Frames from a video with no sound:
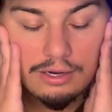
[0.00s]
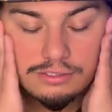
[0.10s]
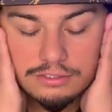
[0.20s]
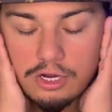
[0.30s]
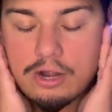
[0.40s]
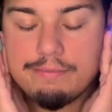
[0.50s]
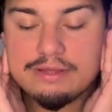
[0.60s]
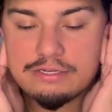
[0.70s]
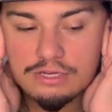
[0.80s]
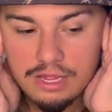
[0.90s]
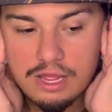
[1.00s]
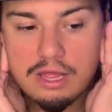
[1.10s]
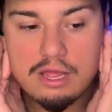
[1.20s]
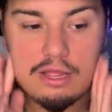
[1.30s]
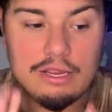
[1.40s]
sorry, bitch,
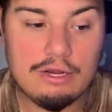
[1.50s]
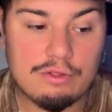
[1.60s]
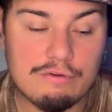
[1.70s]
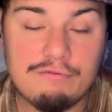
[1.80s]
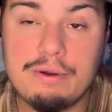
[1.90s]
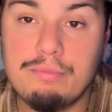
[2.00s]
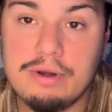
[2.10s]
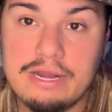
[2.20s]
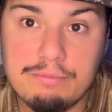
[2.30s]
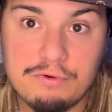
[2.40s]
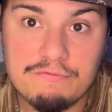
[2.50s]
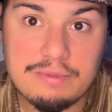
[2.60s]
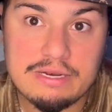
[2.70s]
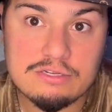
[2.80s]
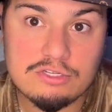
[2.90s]
you know, the Free Britney
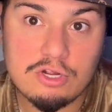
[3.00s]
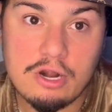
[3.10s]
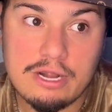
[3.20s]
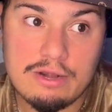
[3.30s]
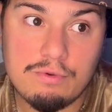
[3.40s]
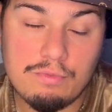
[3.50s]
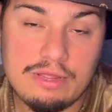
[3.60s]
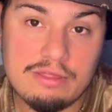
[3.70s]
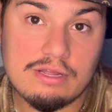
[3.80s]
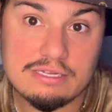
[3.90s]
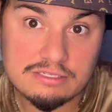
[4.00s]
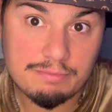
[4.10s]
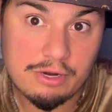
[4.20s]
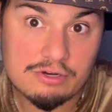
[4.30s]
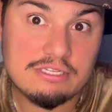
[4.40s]
movement started with
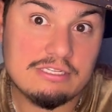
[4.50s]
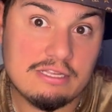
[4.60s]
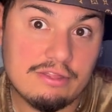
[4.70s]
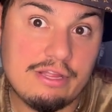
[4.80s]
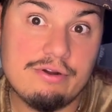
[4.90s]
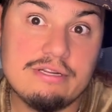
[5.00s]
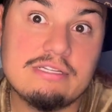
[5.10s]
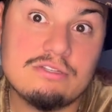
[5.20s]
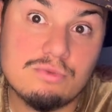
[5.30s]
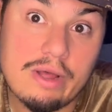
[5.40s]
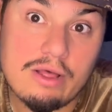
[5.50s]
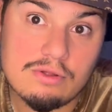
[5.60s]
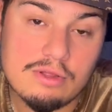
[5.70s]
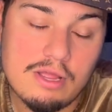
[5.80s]
conspiracies and theories as well.